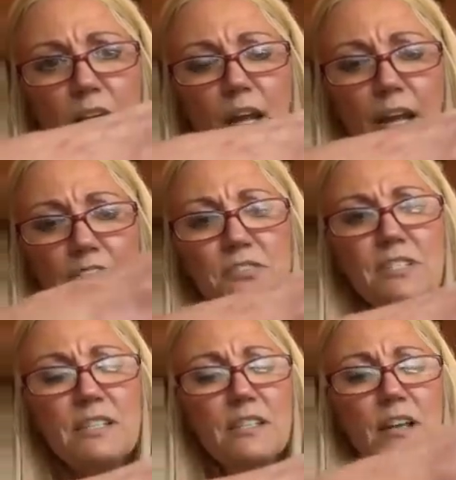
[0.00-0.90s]
so the
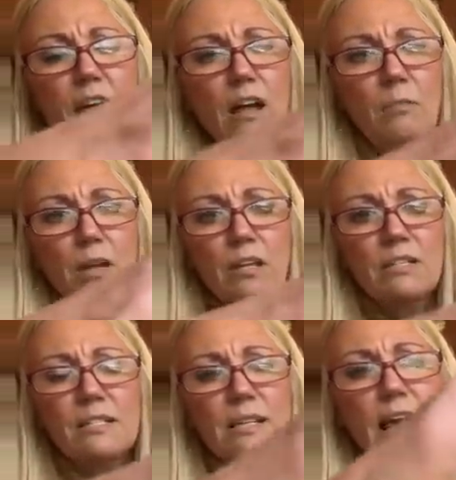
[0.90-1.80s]
difference between using
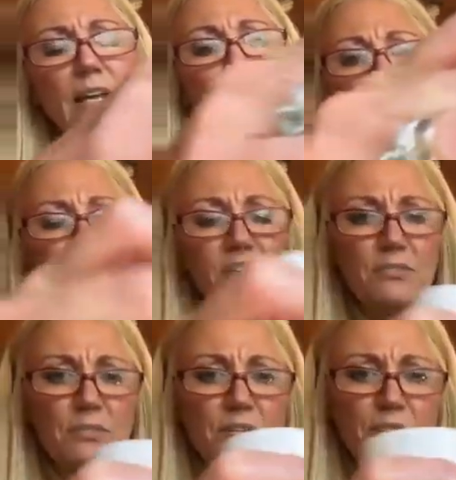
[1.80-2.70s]
sliced
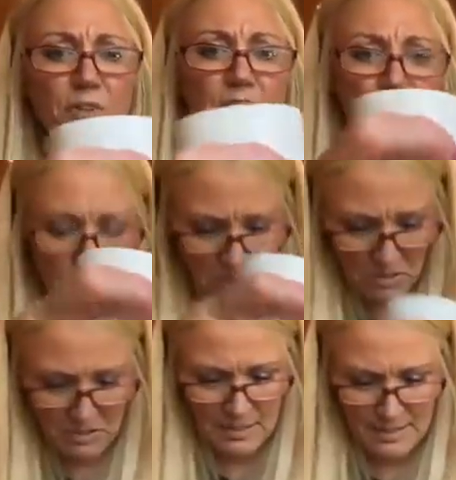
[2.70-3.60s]
and minced
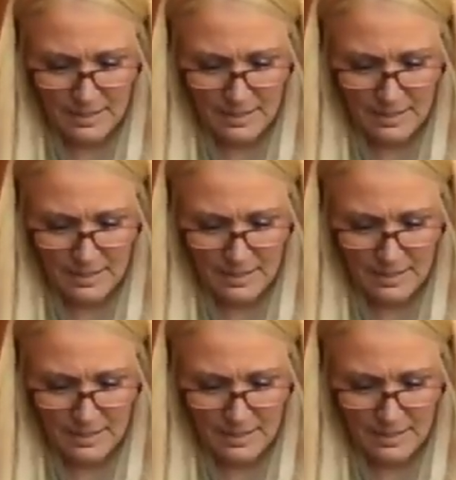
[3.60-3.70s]
garlic.